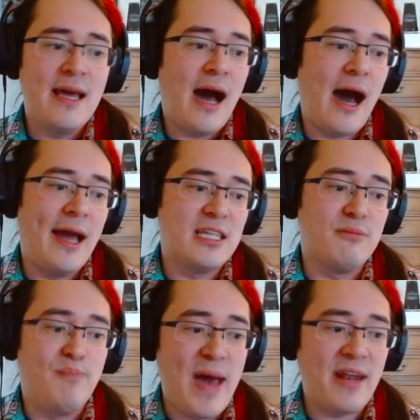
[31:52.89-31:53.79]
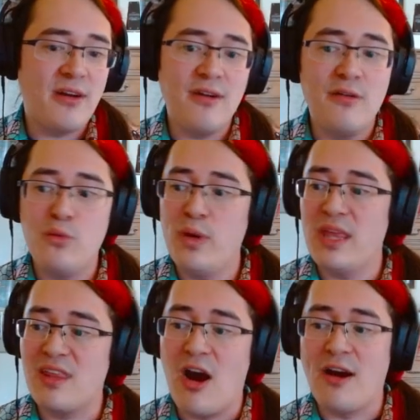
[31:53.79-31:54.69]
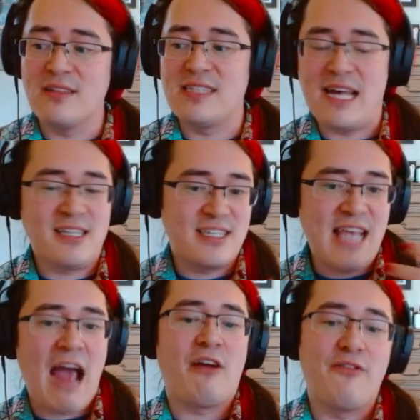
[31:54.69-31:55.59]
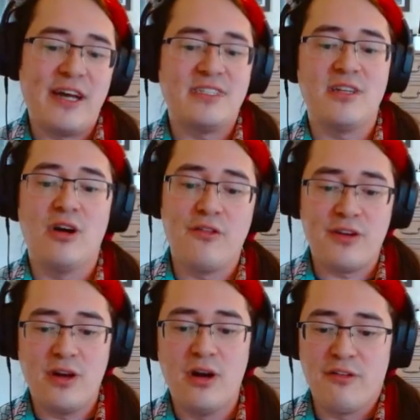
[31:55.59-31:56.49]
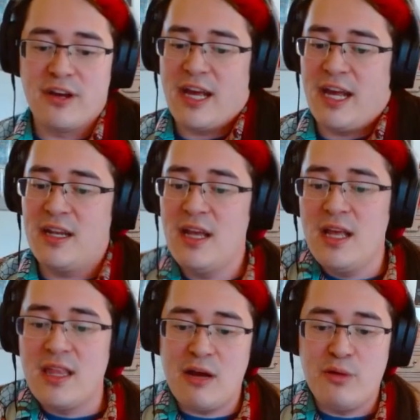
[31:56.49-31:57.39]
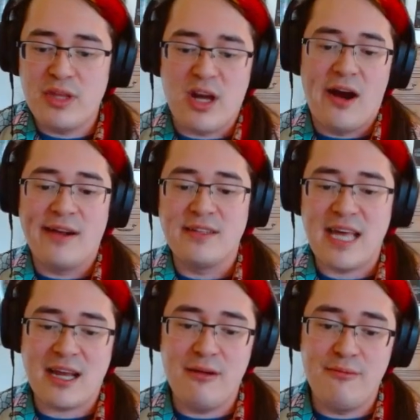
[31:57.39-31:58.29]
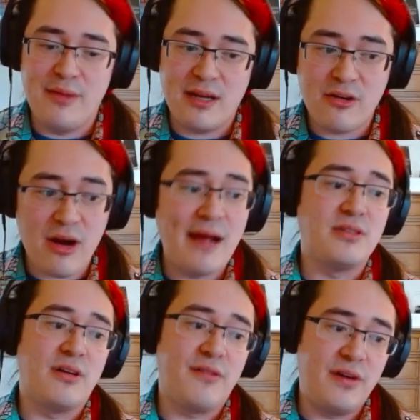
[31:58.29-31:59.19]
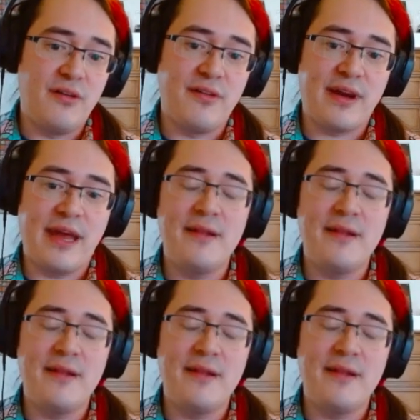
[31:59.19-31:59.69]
It's better with cards that sacrifice it over and over again than with cards that commit crimes over and over again.